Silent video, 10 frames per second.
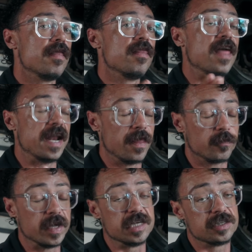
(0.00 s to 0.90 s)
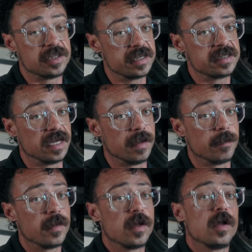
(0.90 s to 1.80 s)
than a 3-inch
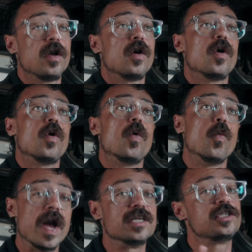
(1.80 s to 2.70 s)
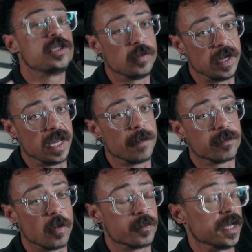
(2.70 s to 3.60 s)
system when tuning
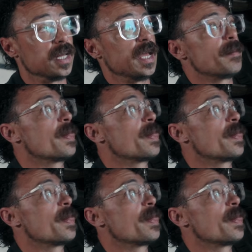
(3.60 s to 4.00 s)
appropriately.